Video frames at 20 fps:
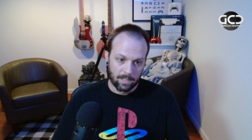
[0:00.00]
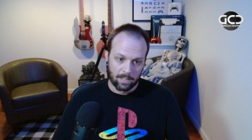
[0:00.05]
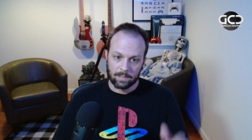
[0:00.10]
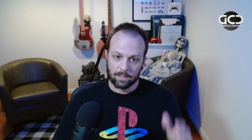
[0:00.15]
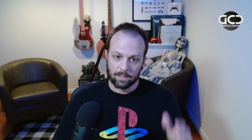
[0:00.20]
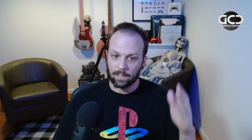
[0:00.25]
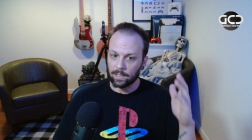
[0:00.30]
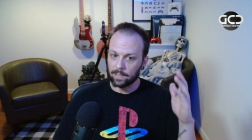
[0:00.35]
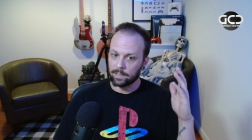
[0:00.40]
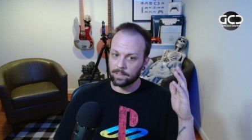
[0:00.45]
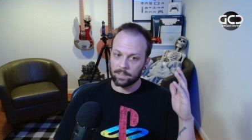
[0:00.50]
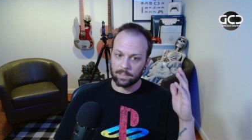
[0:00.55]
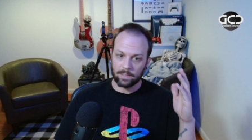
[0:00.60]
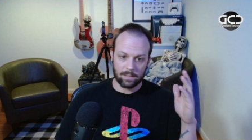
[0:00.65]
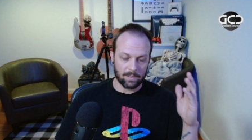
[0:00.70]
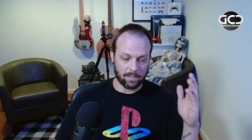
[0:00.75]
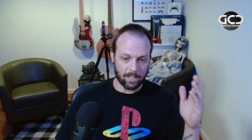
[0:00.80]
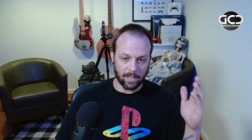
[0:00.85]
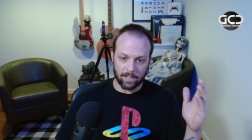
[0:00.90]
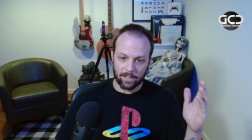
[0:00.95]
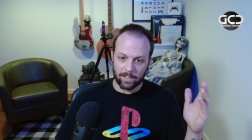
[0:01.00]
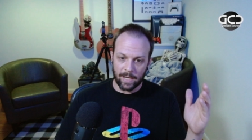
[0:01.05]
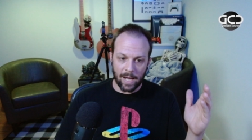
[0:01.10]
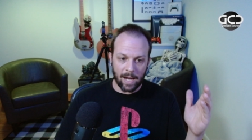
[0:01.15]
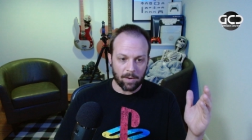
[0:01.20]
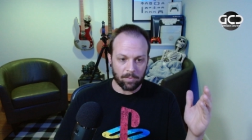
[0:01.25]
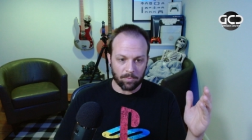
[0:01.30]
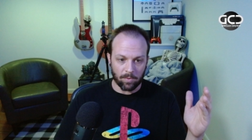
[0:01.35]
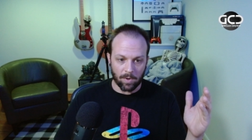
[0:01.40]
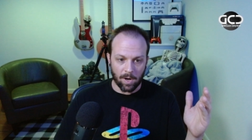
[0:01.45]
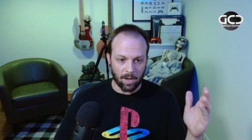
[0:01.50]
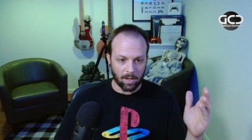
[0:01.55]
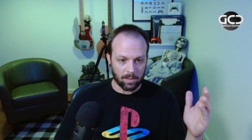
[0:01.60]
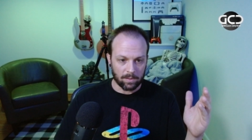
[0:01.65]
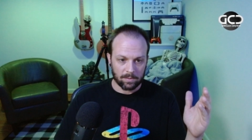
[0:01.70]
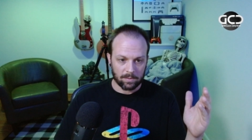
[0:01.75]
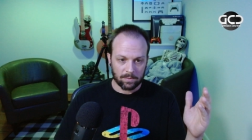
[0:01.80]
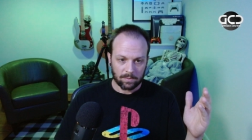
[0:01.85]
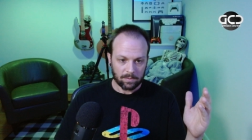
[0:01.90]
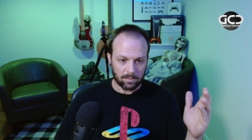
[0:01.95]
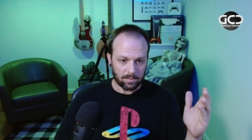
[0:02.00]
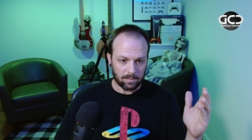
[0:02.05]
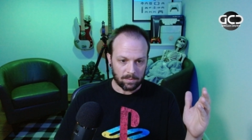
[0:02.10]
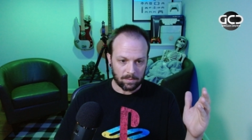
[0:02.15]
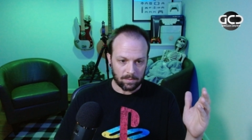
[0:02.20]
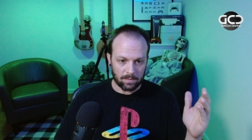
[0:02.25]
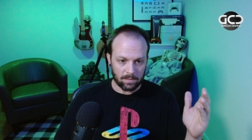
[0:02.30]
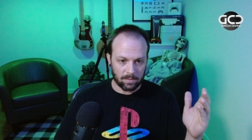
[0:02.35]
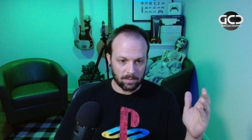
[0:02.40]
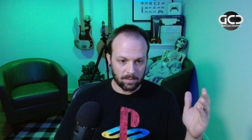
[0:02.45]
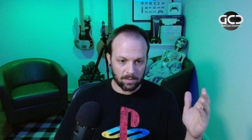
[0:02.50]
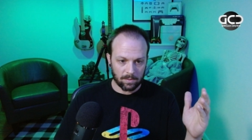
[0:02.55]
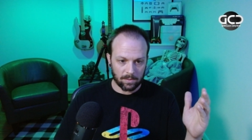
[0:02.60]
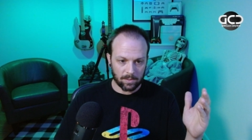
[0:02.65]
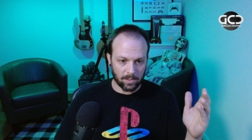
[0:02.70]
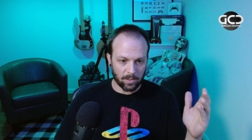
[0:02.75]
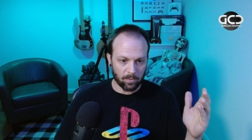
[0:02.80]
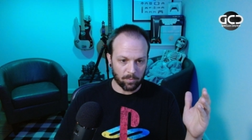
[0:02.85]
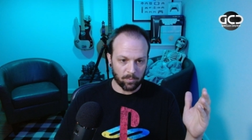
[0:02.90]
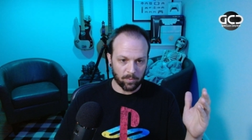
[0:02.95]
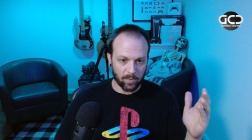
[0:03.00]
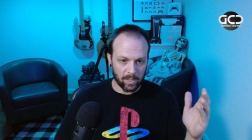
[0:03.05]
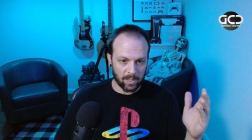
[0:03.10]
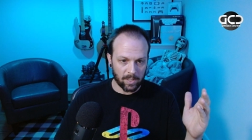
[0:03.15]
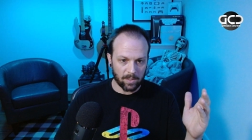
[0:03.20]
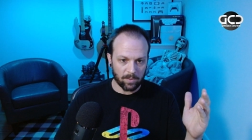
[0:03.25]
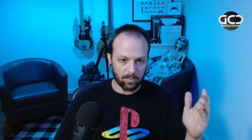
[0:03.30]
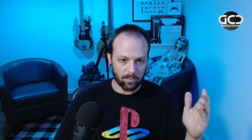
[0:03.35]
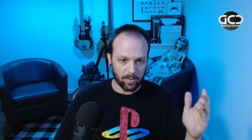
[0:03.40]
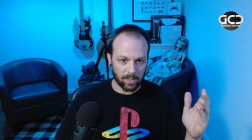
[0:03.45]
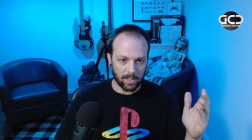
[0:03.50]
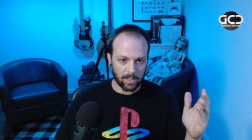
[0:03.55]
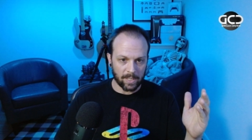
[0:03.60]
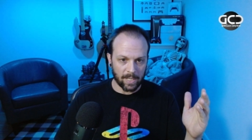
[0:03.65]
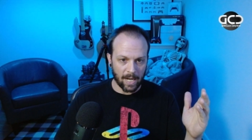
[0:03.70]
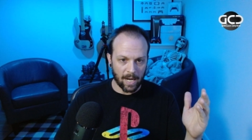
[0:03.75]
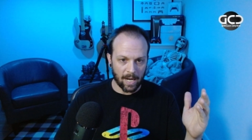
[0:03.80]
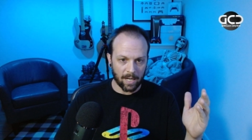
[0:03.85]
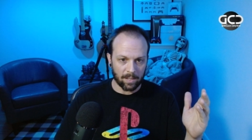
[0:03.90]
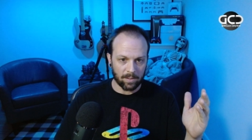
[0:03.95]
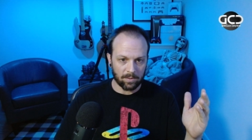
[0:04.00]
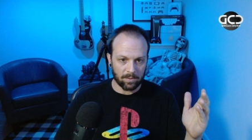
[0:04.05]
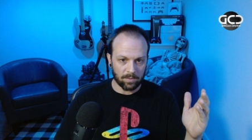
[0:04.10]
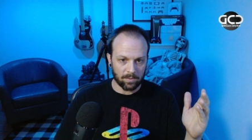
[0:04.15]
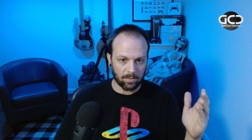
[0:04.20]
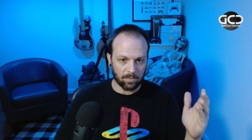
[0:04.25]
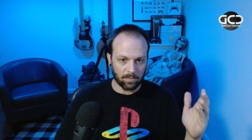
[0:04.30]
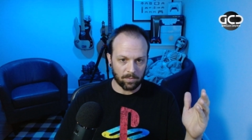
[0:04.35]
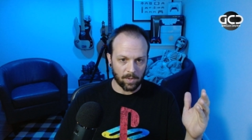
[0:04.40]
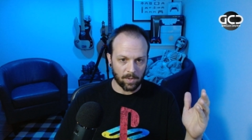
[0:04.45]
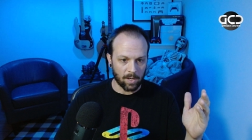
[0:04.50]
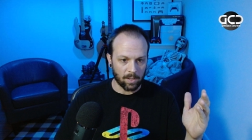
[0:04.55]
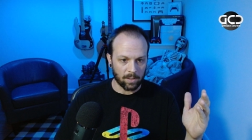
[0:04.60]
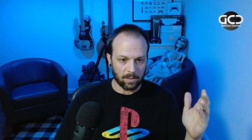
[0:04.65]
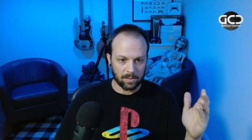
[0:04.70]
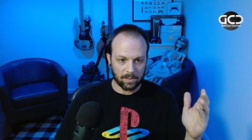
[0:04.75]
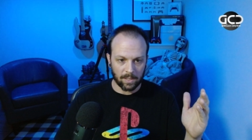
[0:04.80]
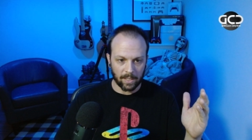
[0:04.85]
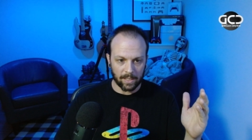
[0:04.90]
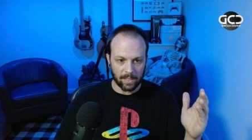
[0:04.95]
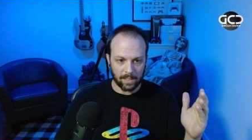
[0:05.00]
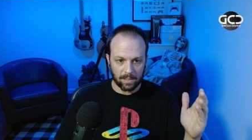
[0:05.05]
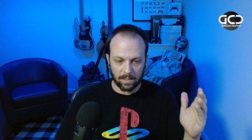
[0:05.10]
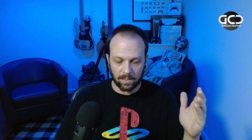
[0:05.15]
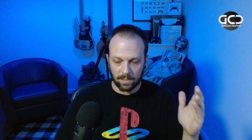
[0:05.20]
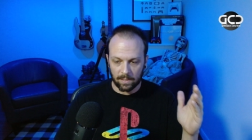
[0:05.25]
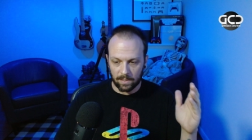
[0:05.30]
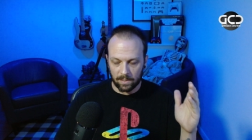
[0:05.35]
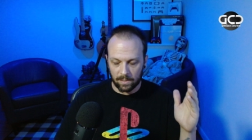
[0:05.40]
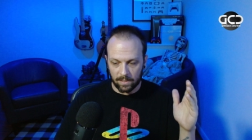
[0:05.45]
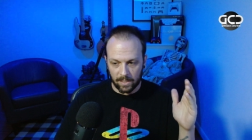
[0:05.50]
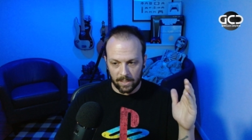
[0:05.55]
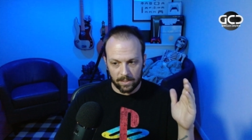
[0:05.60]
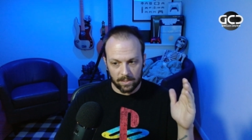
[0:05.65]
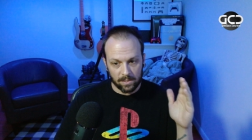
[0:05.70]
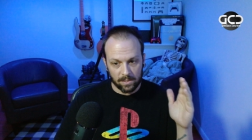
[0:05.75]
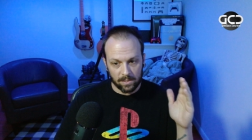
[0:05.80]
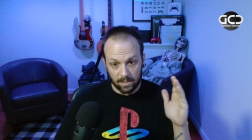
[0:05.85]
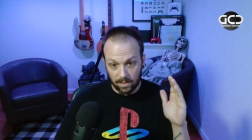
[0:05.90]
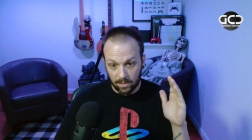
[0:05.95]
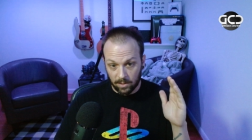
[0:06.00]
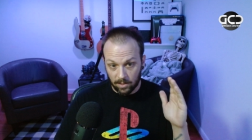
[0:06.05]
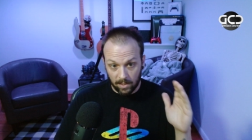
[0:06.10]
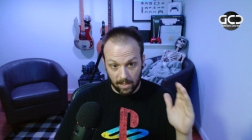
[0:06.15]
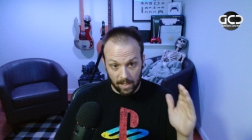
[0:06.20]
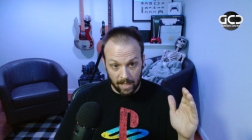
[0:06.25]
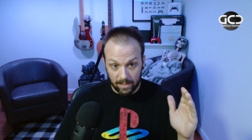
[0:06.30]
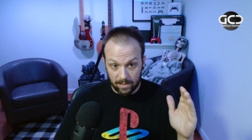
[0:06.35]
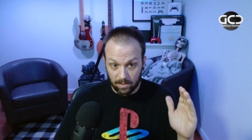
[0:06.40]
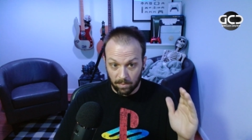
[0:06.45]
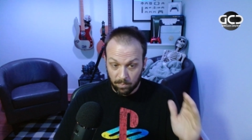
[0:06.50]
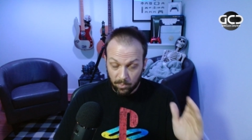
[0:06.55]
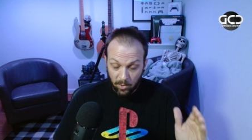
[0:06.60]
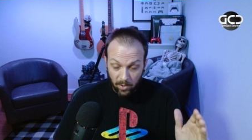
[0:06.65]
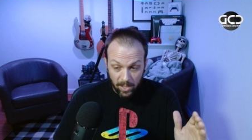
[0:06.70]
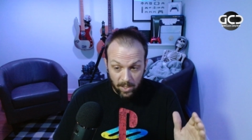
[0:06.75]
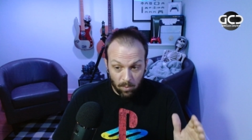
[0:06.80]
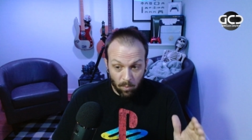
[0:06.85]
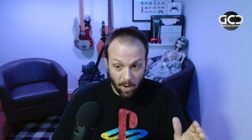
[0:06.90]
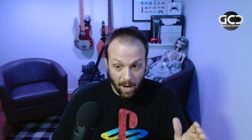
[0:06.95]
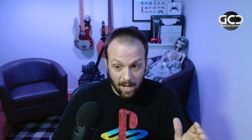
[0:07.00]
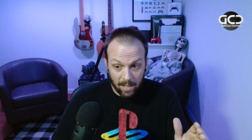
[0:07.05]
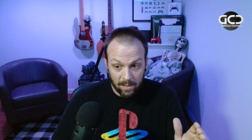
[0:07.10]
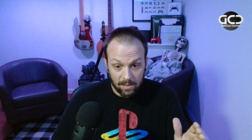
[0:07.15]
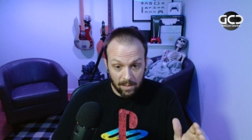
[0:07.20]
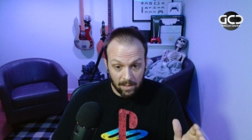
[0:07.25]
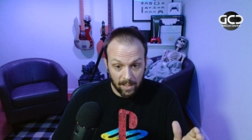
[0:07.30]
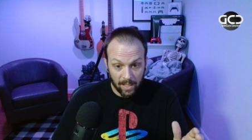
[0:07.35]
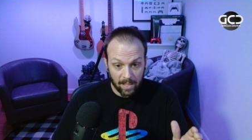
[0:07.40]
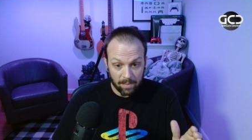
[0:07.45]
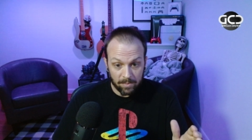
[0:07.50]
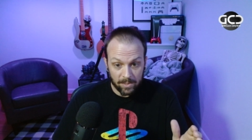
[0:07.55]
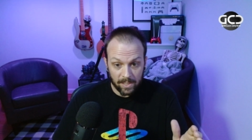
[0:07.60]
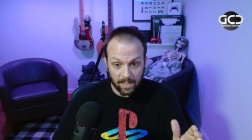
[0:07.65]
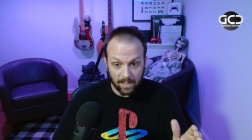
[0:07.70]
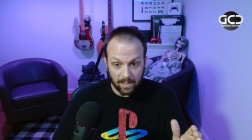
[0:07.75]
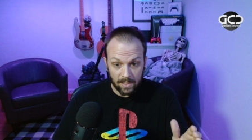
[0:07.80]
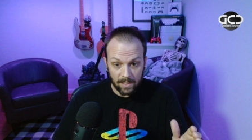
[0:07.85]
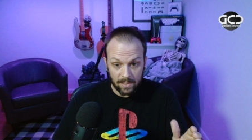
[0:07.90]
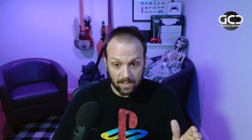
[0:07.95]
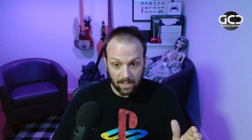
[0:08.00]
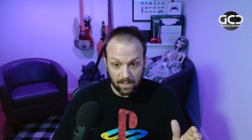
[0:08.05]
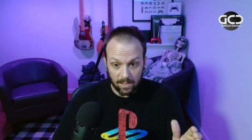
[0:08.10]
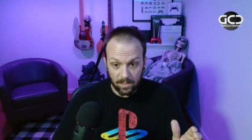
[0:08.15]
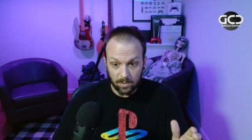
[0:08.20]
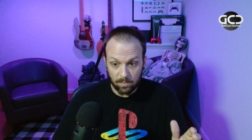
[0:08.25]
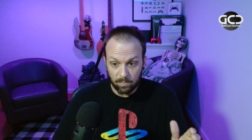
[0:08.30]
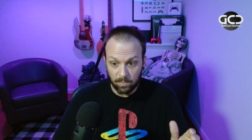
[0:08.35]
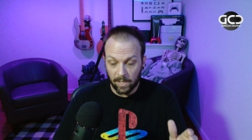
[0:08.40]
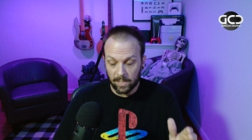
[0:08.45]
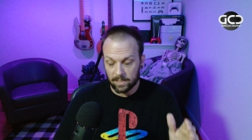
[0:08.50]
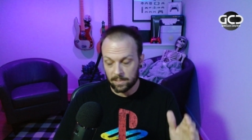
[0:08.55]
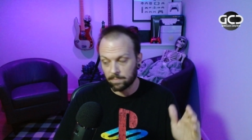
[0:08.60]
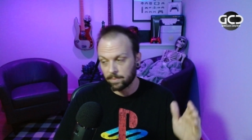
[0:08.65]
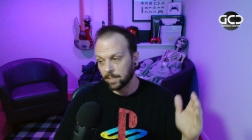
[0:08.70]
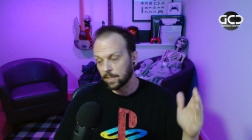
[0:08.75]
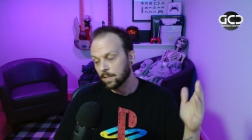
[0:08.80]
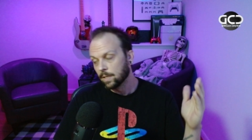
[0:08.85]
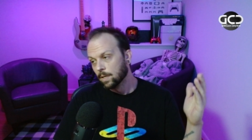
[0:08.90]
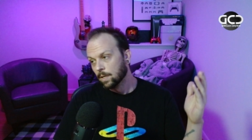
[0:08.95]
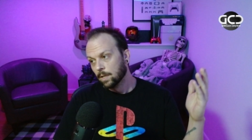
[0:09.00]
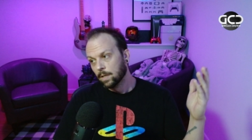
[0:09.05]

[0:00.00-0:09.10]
look, they're not wrong. They're really, really not wrong. Like, this is a pretty wild claim to get this at this price. I mean,